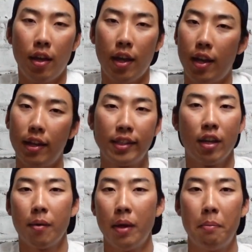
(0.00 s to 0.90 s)
and let's
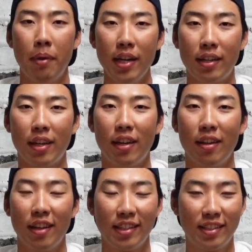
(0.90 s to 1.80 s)
talk about bait.
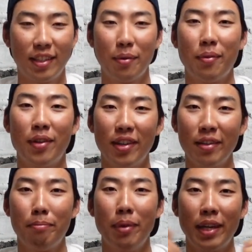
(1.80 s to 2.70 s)
That's the
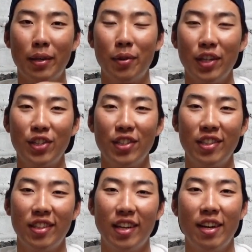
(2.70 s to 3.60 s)
one big
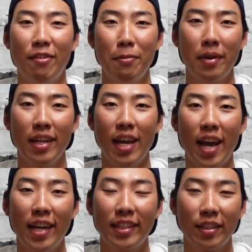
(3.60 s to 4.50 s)
question that everybody
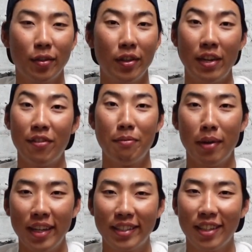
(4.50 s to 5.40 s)
asks, or even
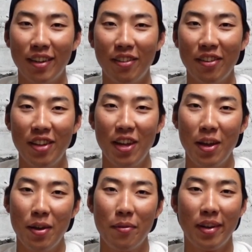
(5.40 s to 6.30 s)
myself,
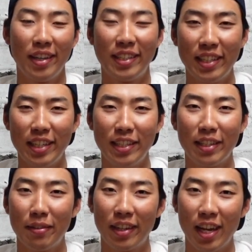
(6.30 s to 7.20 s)
when I see
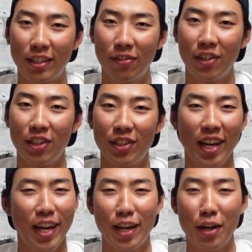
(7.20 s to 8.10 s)
someone catch a fish.
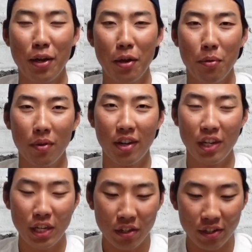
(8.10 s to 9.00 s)
Hey, what are
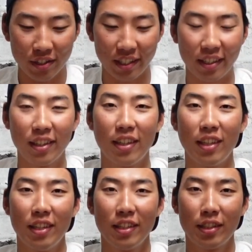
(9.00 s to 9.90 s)
you using?
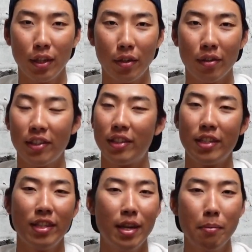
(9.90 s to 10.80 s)
So there's a
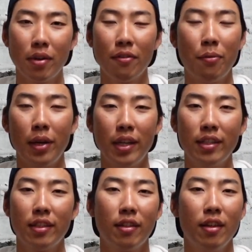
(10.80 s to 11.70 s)
number of
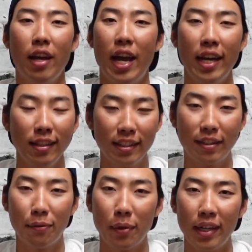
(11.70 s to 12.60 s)
ways, endless
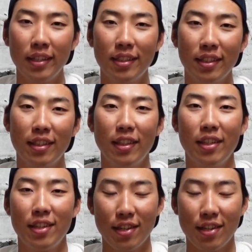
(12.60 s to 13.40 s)
of ways you